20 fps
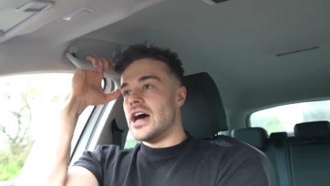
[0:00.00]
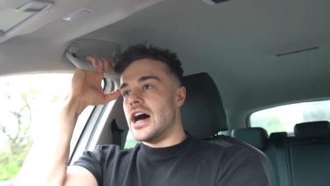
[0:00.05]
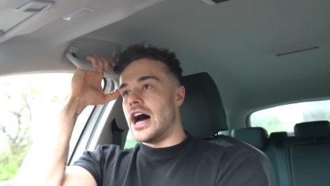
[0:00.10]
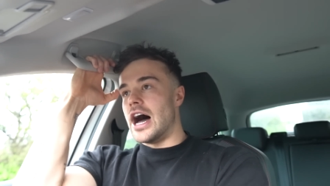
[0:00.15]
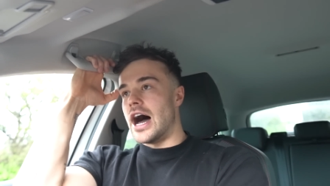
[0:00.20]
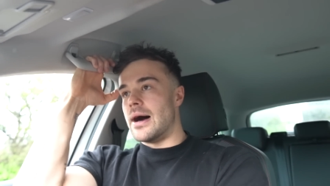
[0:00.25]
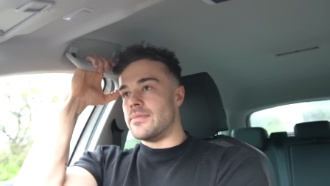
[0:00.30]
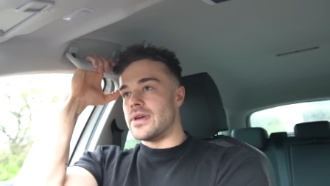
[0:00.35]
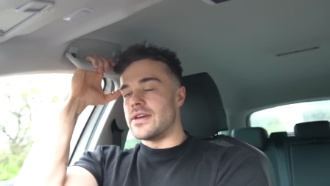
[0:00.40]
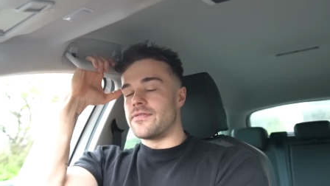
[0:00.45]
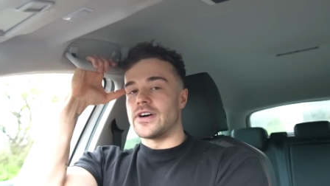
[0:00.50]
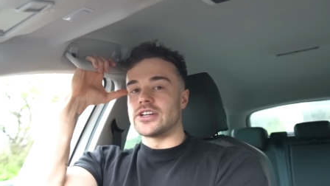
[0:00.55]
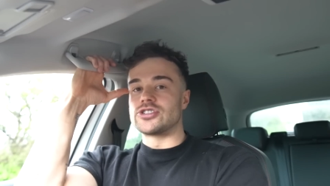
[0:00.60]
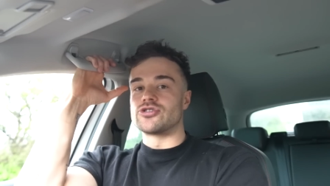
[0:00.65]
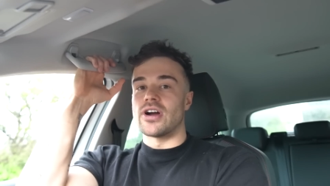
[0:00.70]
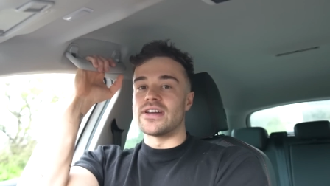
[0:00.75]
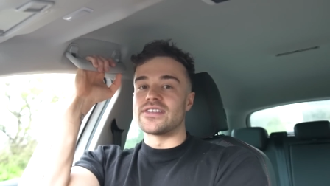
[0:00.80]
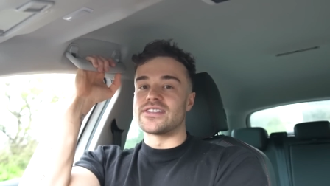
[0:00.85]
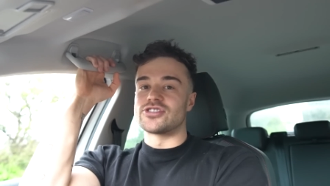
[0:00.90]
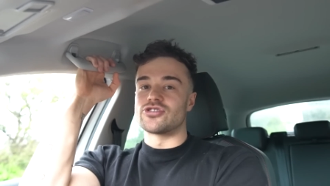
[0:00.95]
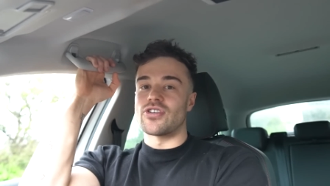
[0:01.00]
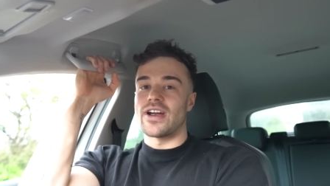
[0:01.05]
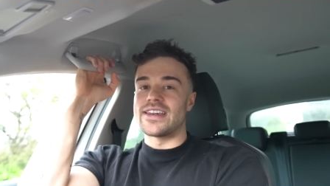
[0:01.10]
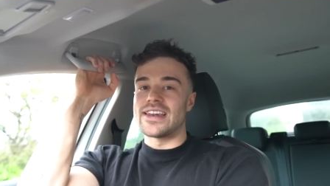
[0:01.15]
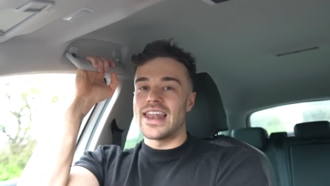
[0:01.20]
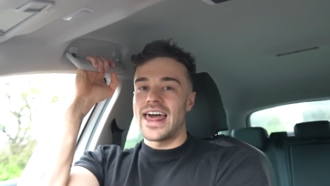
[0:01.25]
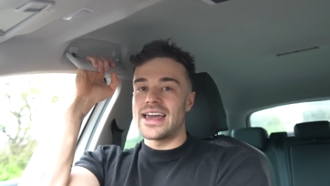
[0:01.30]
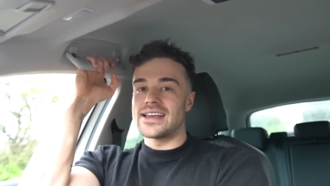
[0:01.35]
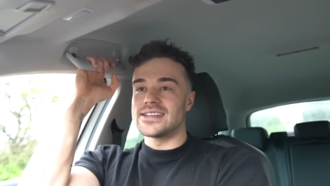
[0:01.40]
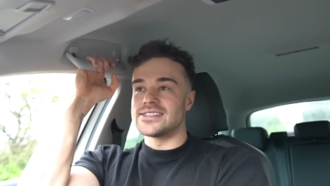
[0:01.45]
Um, if I tried to train
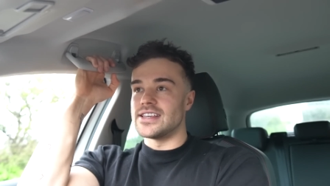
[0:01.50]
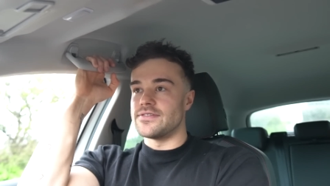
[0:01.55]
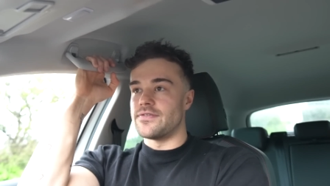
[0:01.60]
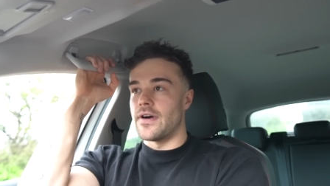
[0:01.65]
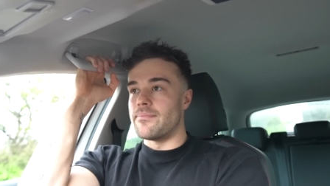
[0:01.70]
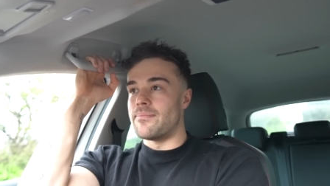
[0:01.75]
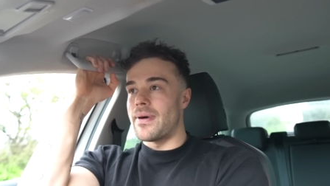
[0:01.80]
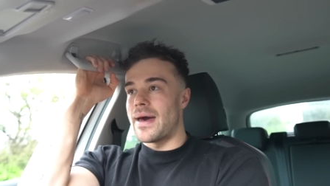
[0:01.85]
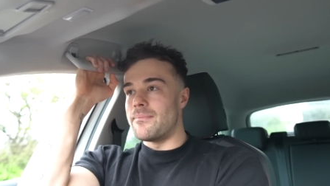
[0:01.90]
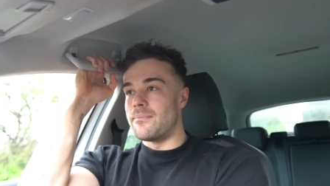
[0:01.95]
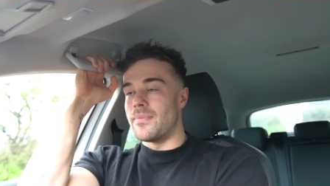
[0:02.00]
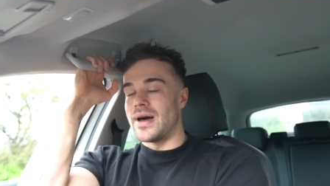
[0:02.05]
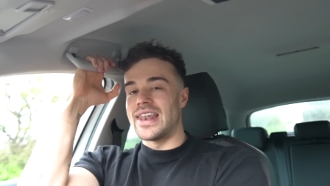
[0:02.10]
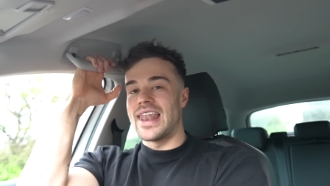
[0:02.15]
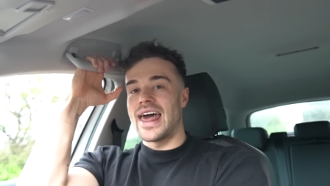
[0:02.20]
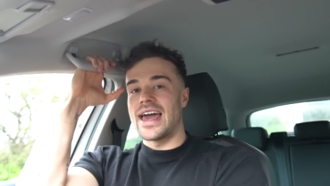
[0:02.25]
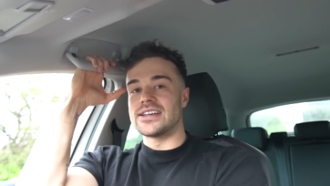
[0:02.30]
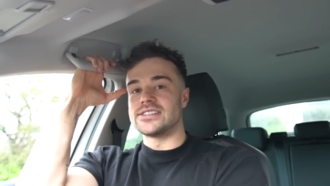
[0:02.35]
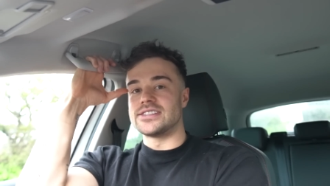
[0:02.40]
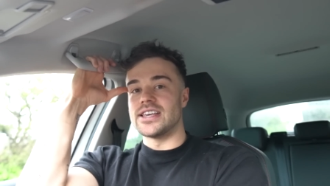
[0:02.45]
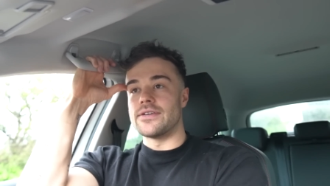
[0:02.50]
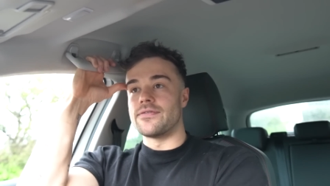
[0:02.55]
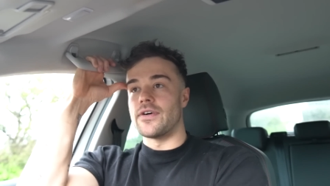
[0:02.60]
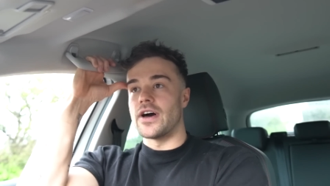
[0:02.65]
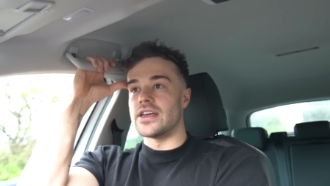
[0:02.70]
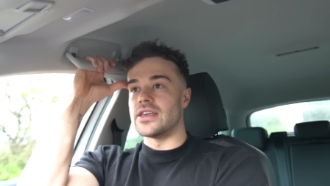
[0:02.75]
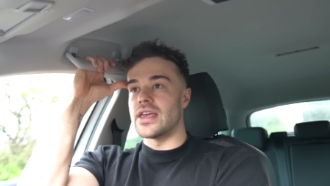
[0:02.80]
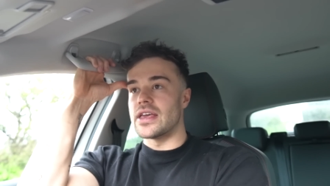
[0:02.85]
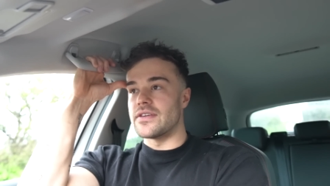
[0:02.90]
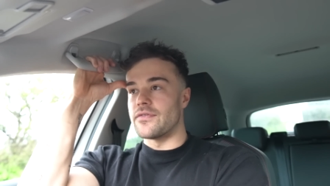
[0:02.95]
legs, if I bent my legs, if
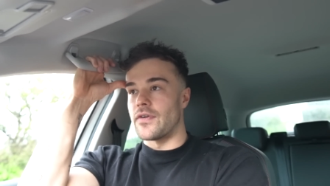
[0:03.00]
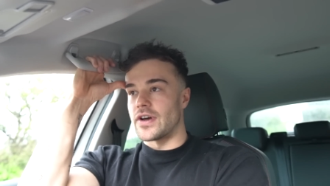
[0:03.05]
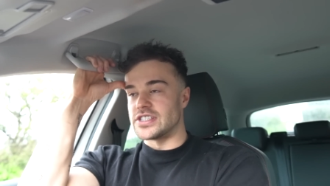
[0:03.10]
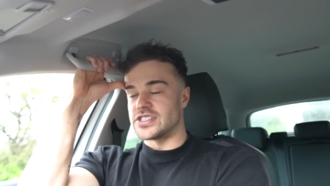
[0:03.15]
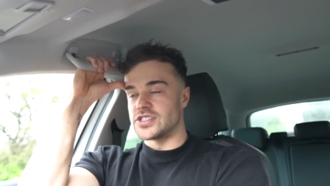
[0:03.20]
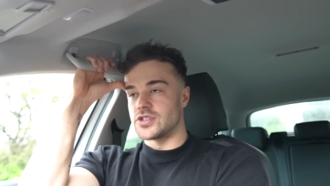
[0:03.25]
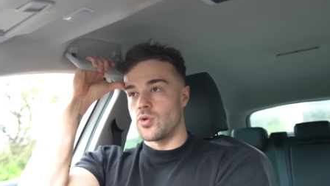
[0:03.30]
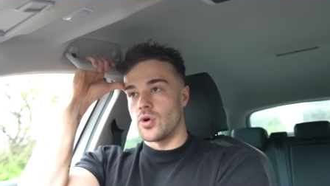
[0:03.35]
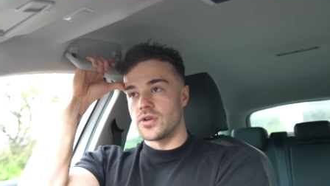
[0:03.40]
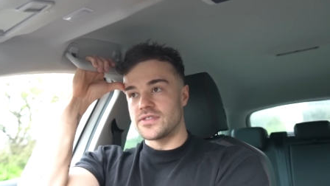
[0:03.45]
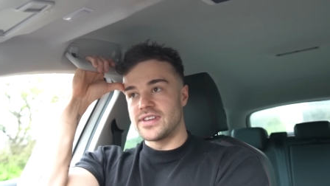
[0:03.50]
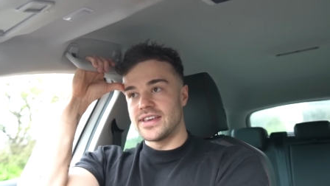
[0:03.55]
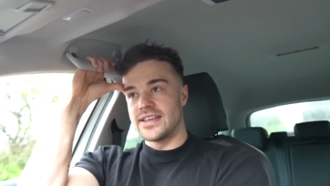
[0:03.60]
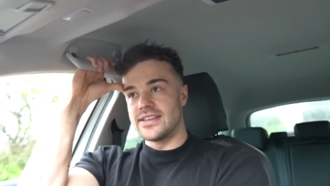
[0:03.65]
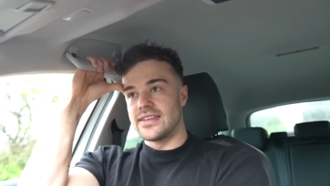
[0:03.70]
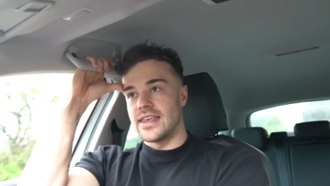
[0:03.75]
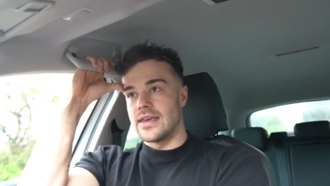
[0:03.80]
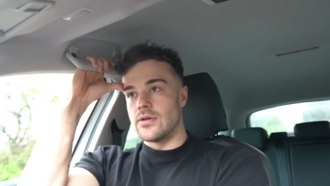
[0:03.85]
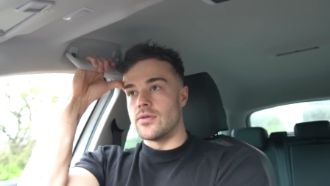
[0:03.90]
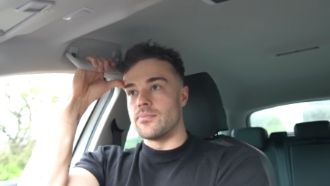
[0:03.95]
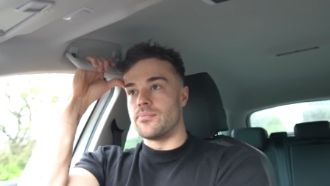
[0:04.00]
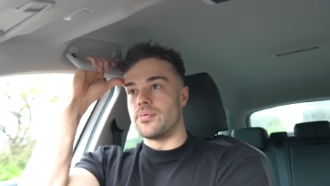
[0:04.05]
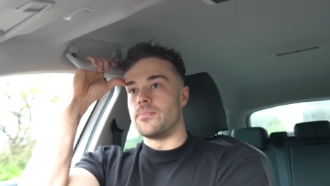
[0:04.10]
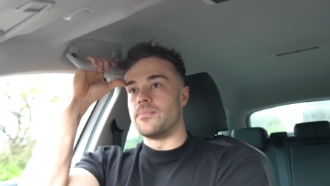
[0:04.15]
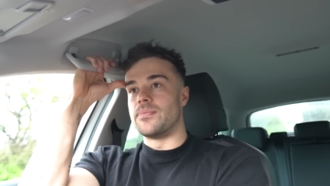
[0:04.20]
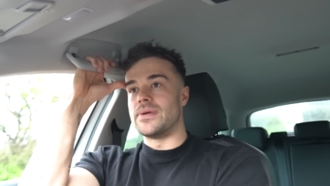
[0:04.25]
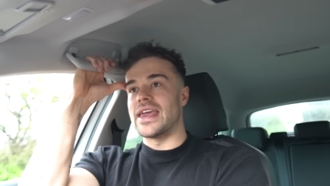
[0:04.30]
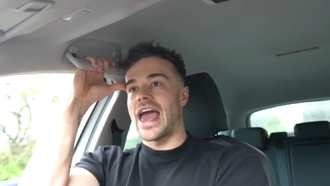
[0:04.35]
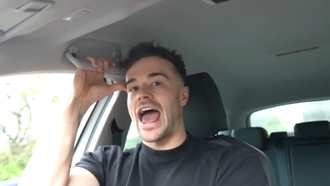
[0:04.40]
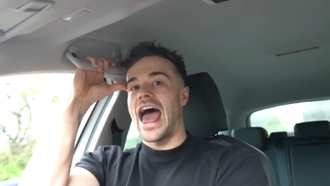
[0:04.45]
I if I squatted, it
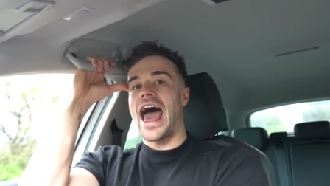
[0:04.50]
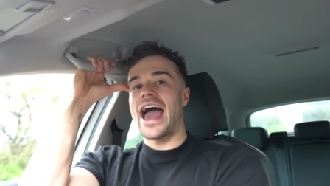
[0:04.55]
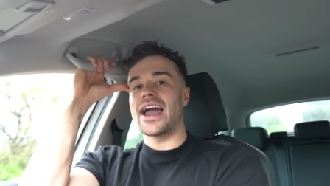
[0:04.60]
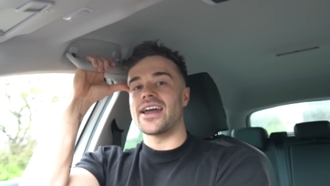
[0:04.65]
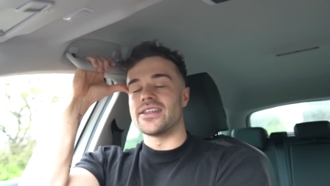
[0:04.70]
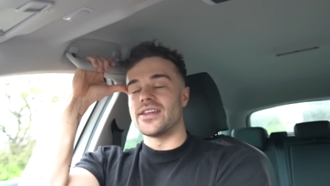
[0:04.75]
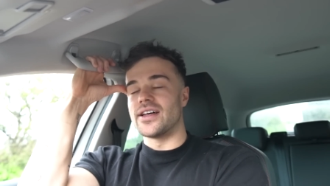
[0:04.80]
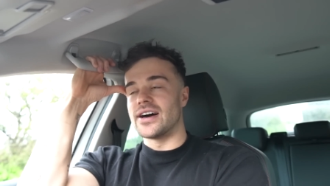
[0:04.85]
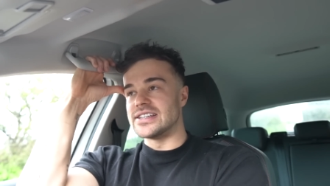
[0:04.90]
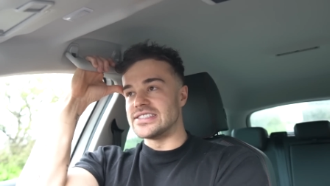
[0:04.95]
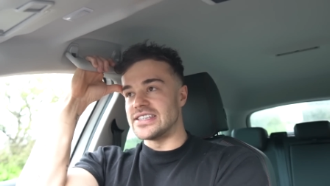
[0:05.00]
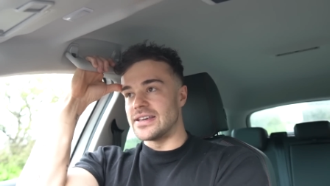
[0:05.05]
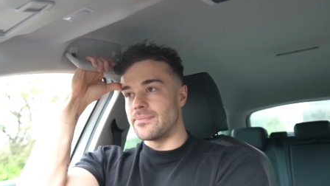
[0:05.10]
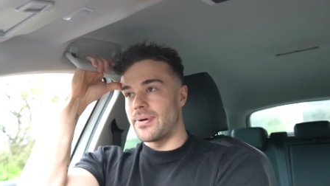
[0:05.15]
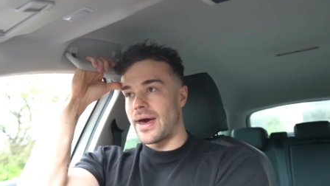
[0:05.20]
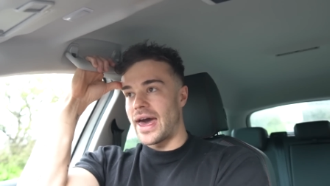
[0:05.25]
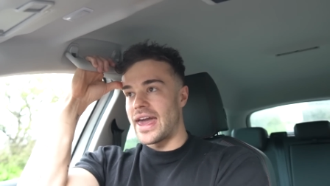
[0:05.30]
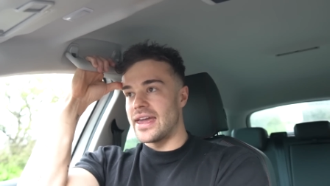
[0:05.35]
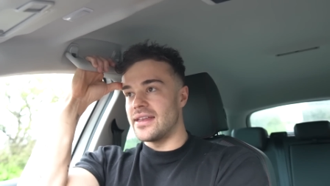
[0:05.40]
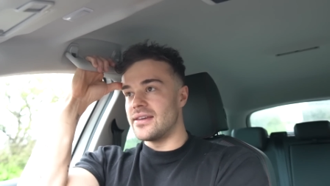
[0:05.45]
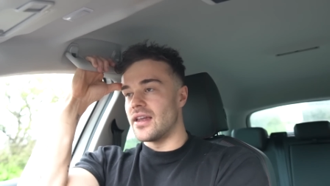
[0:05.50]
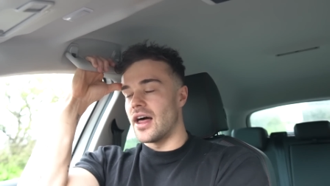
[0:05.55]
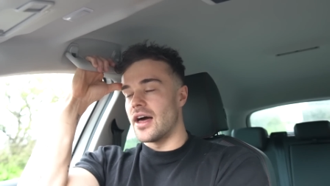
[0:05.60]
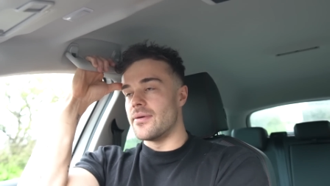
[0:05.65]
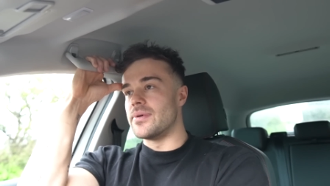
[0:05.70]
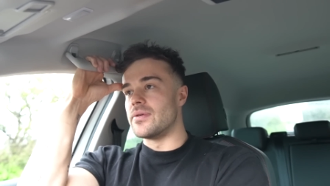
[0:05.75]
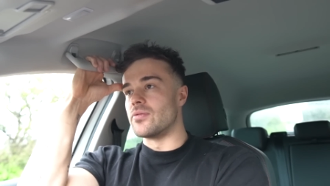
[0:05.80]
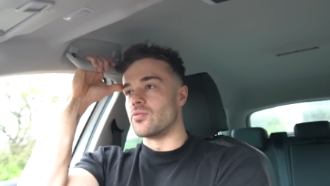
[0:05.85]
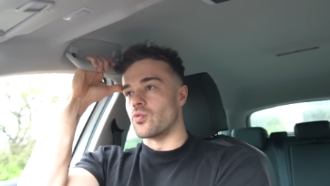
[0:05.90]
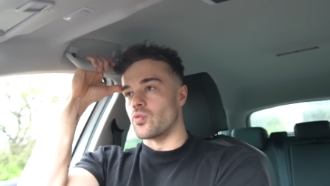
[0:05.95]
would be agonizing pain.
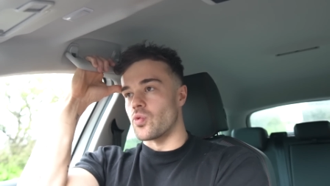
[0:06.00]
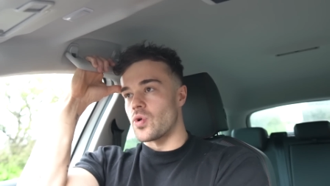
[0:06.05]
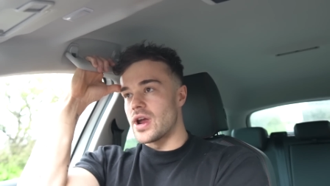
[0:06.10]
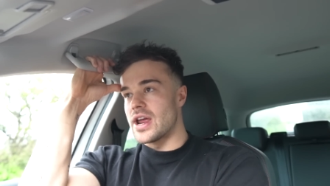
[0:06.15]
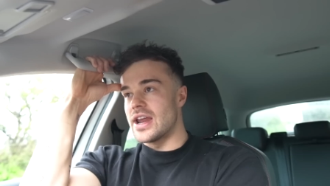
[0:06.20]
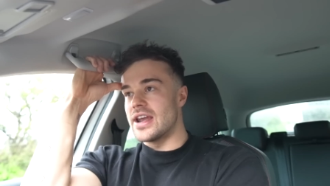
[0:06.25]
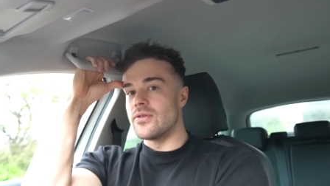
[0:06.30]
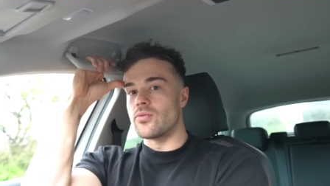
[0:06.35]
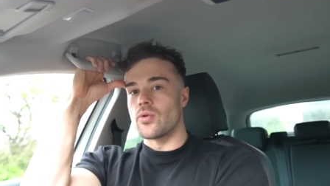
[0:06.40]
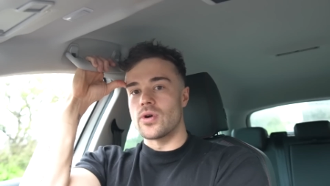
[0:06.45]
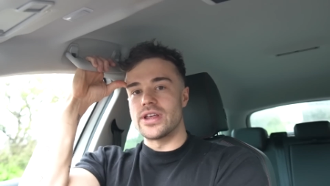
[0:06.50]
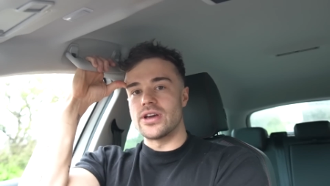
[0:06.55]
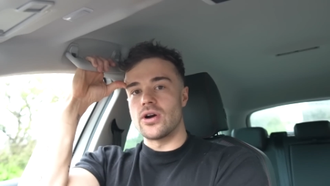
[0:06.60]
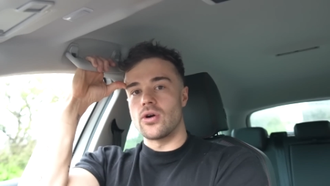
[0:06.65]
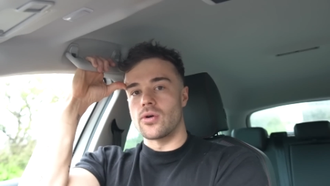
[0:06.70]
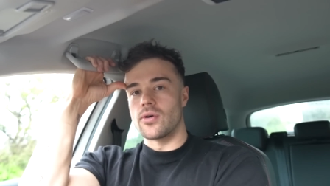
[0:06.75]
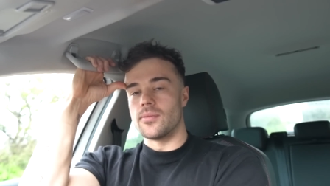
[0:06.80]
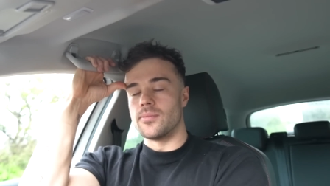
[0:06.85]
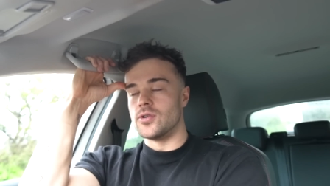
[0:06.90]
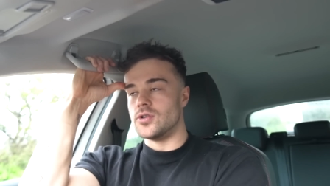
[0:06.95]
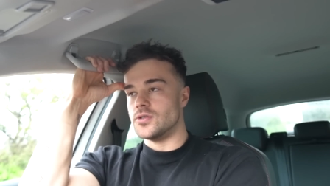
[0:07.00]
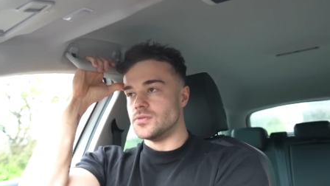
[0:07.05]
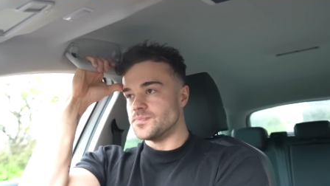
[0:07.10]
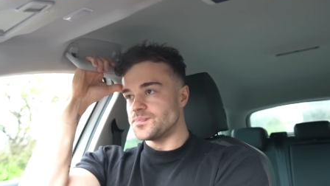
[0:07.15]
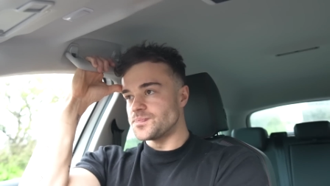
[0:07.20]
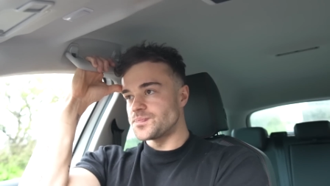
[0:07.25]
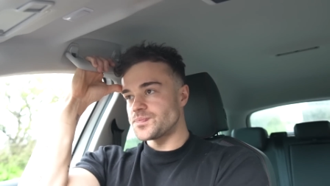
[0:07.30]
Like it'd be really really horrible.